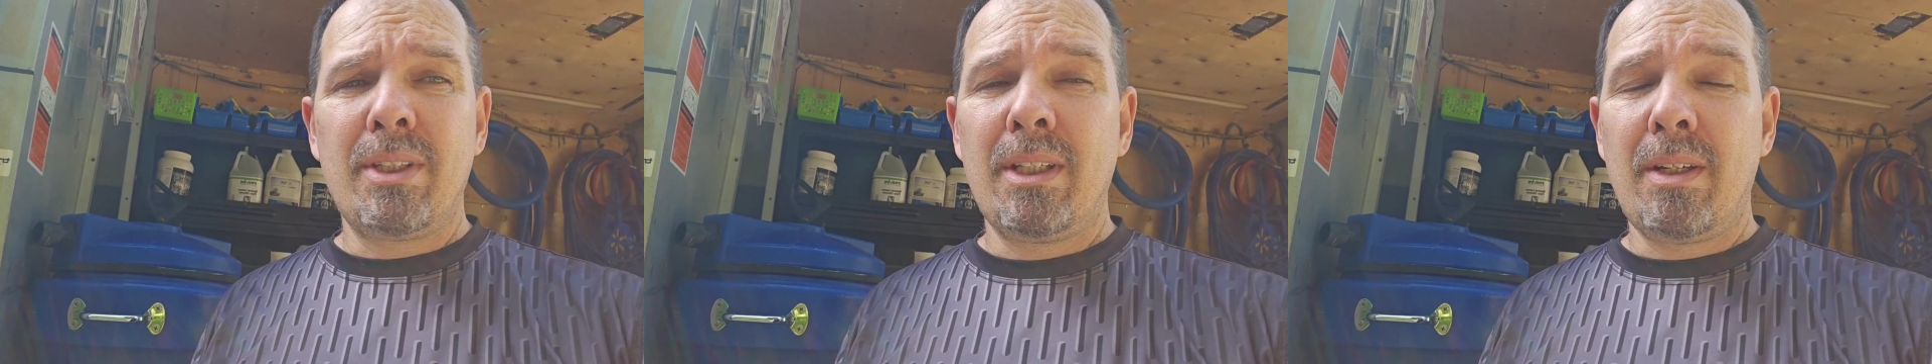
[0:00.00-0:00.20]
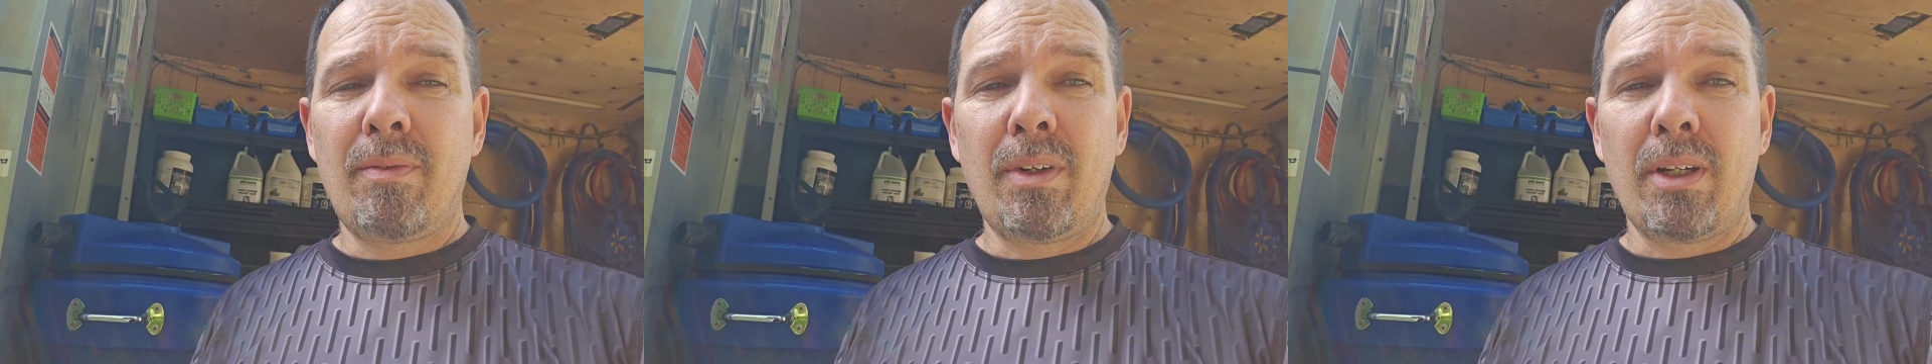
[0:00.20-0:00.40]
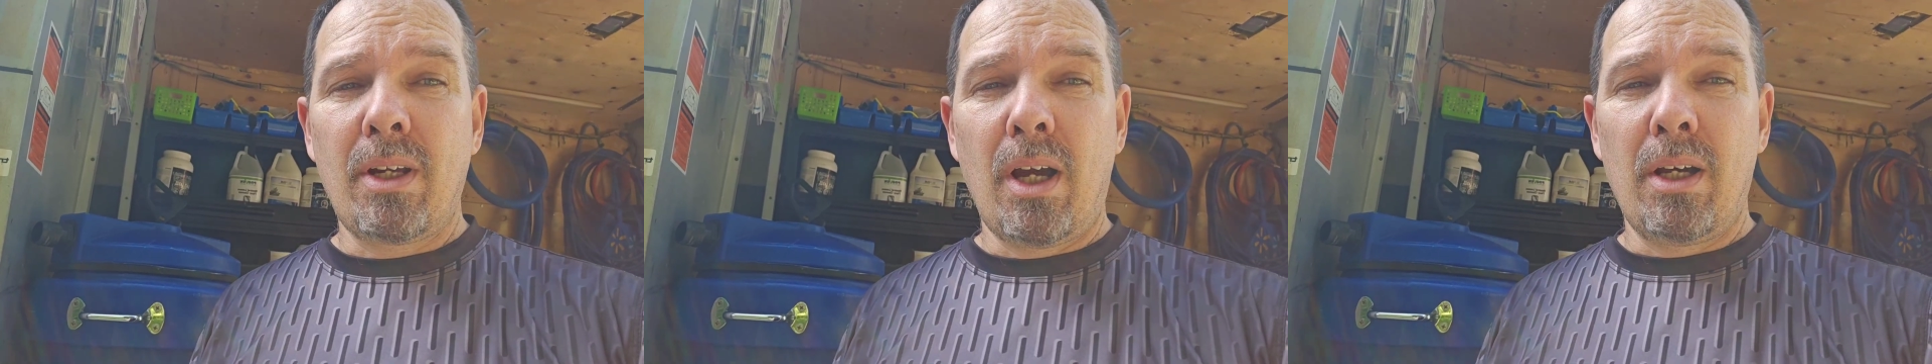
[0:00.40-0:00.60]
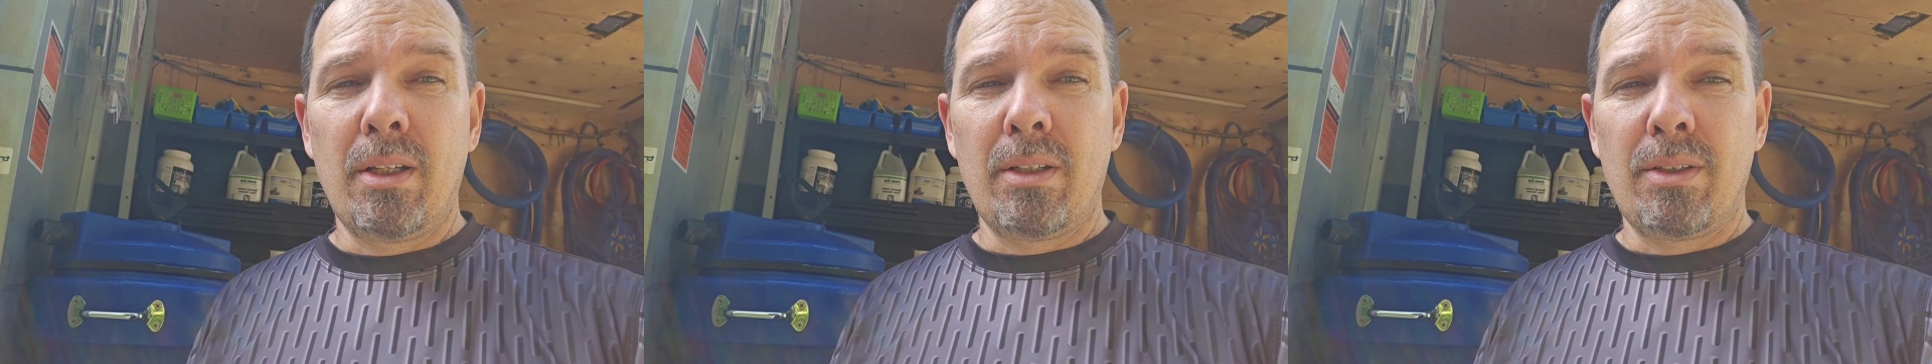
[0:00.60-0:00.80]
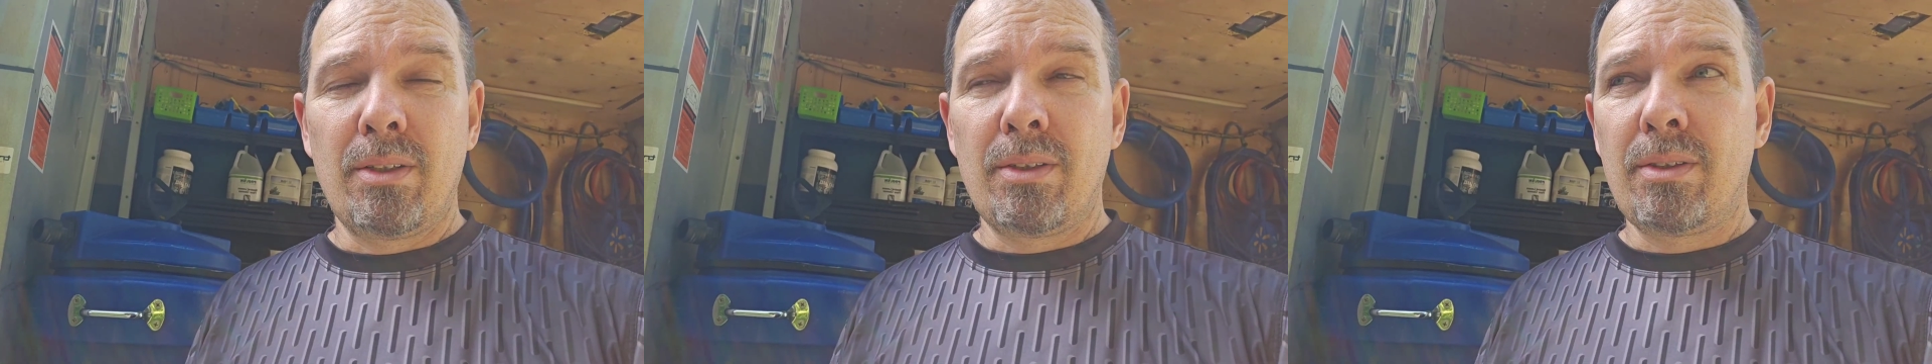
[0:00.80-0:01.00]
different
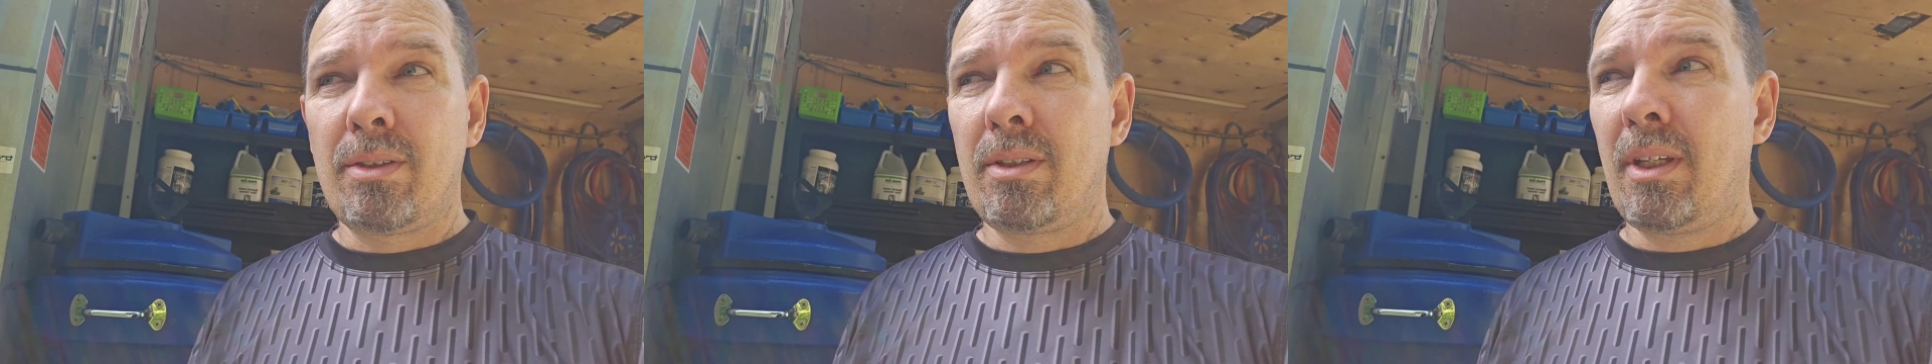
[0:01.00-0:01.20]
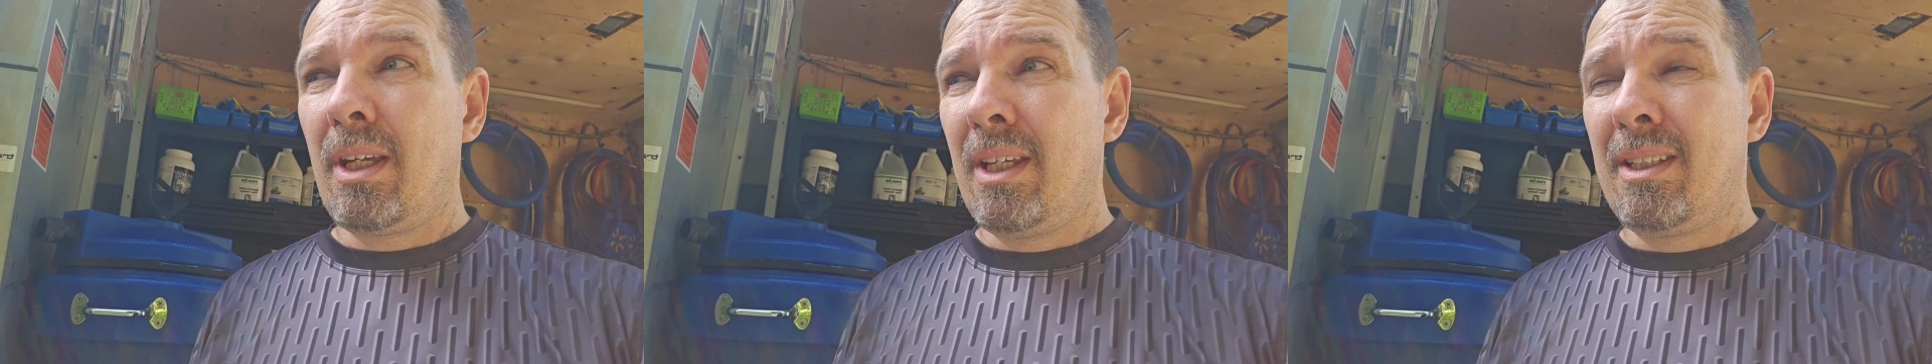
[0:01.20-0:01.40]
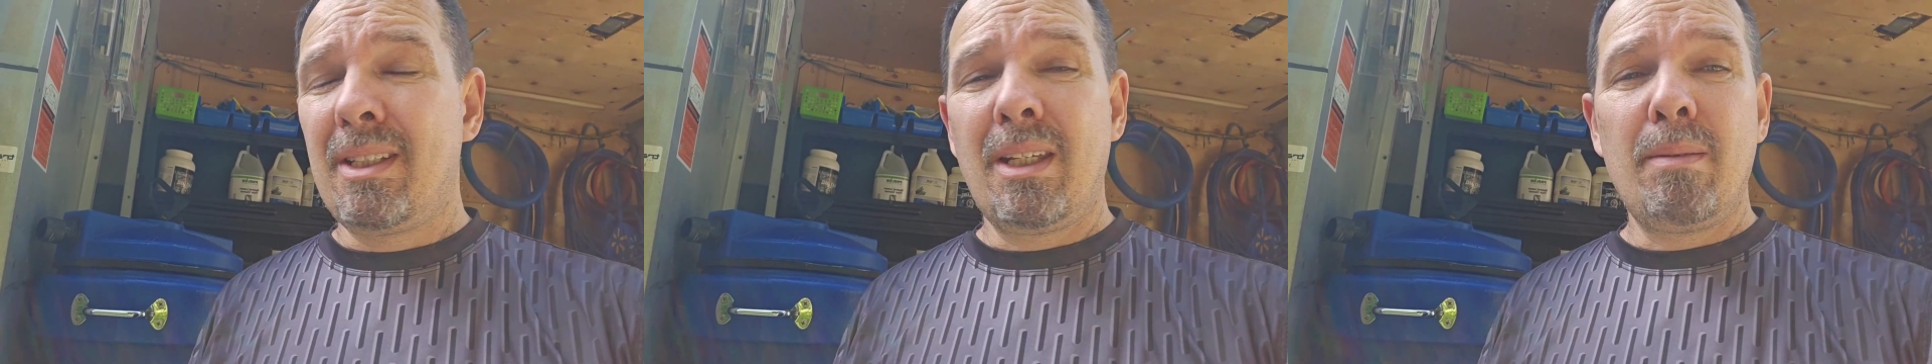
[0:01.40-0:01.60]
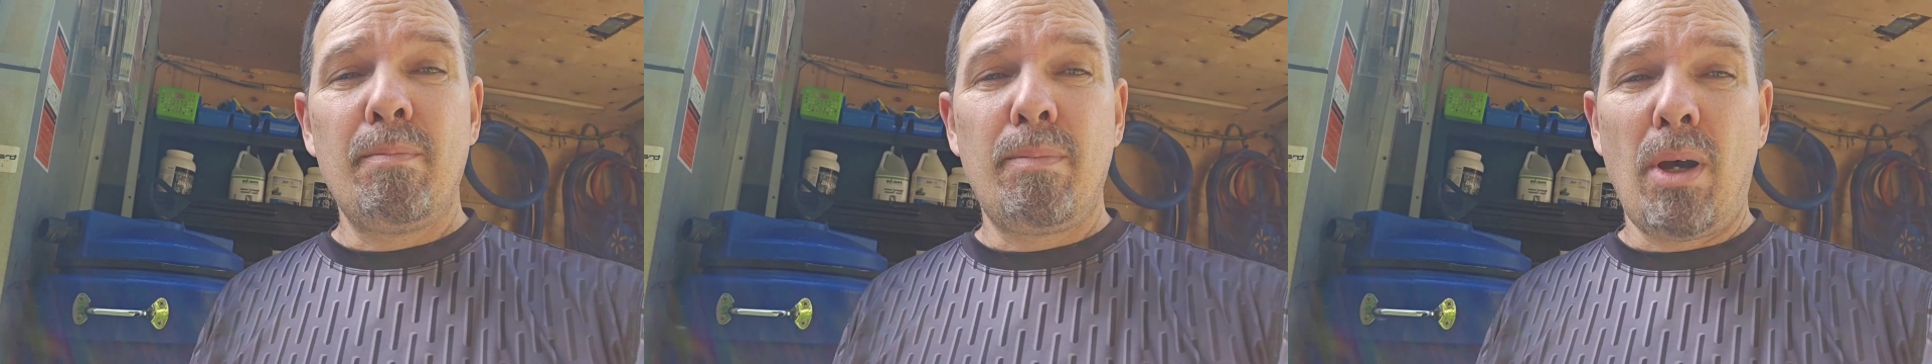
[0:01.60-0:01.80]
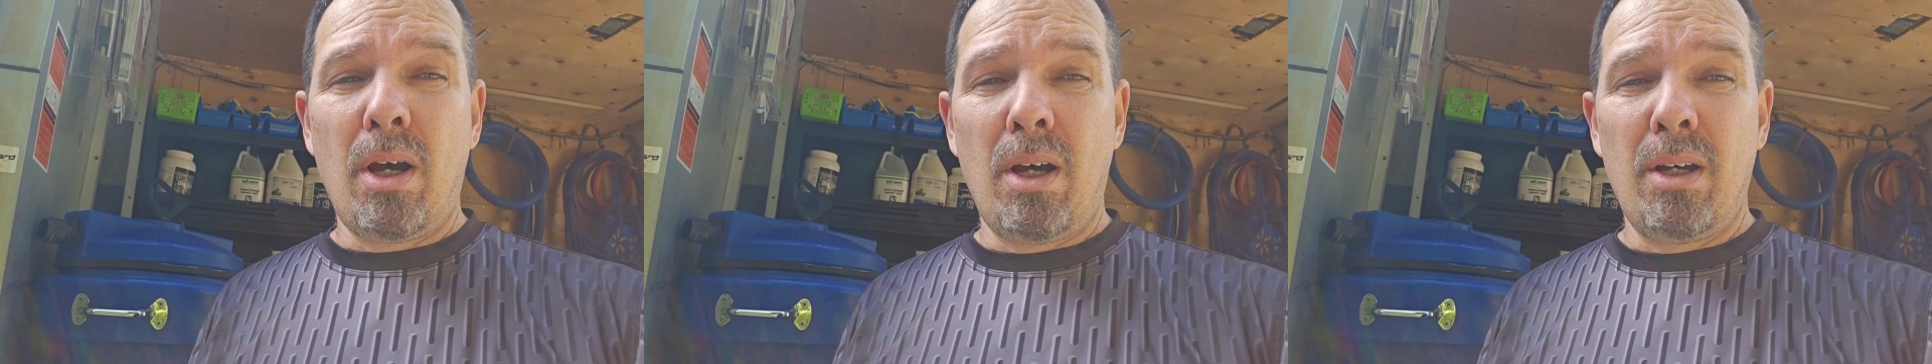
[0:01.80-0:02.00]
colors. It didn't
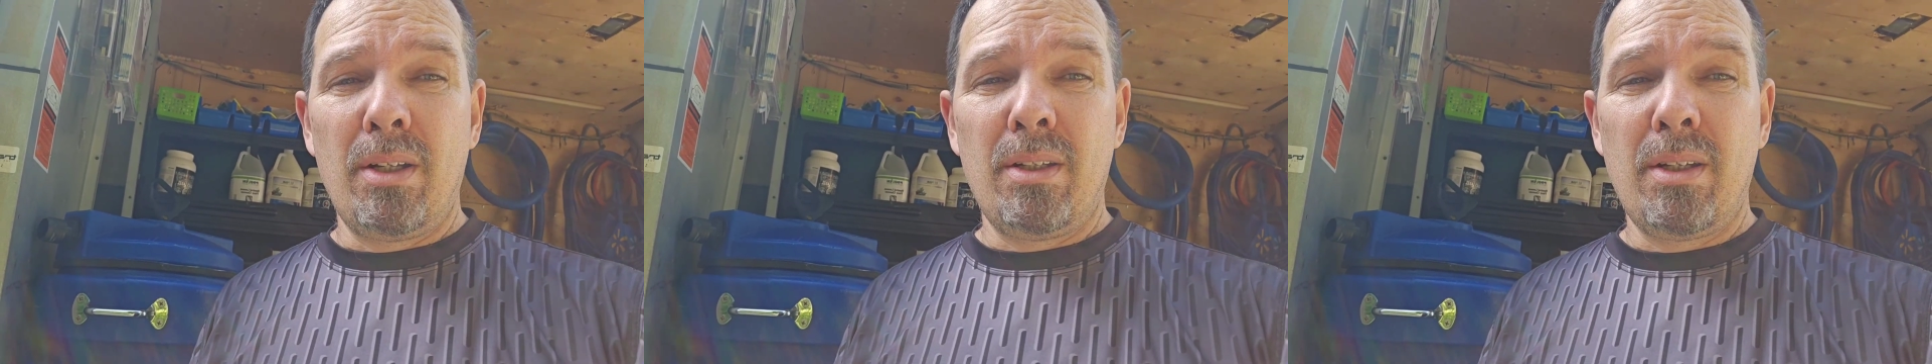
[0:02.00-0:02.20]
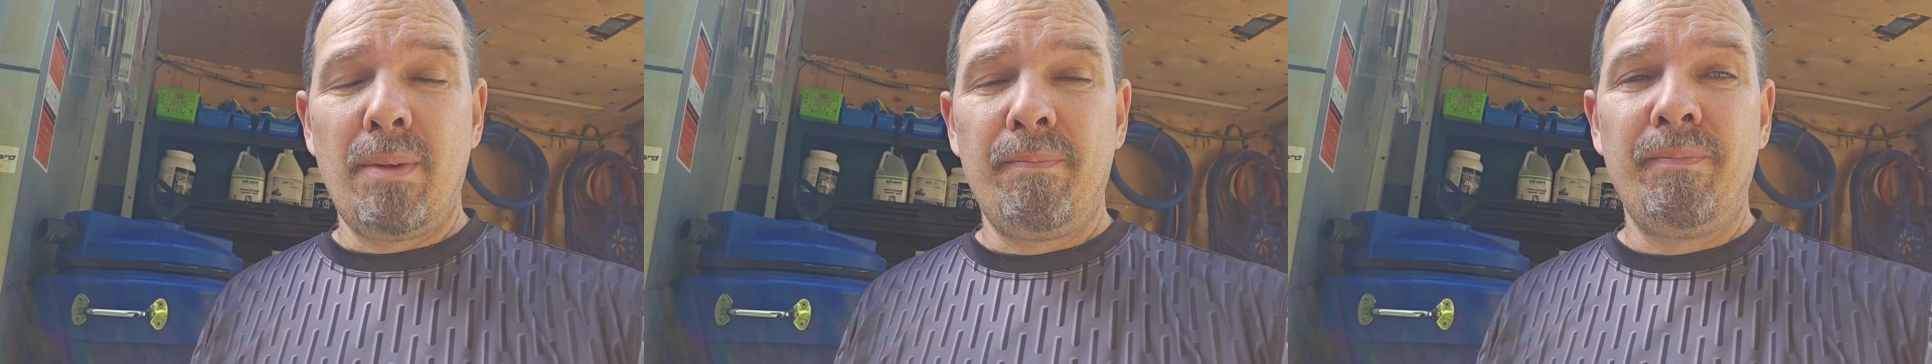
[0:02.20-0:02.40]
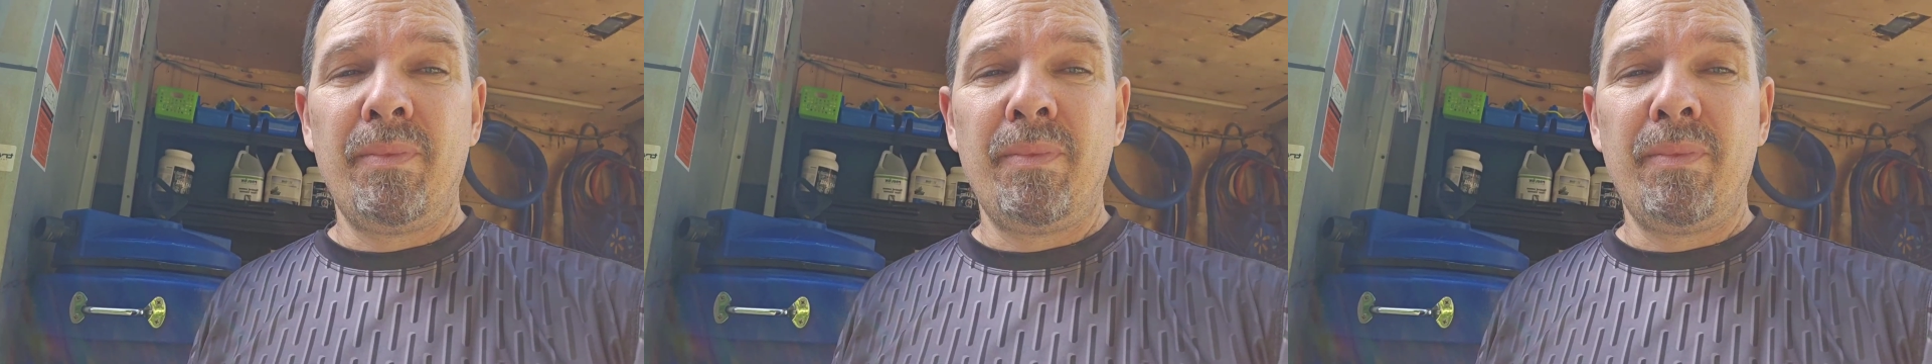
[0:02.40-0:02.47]
bond.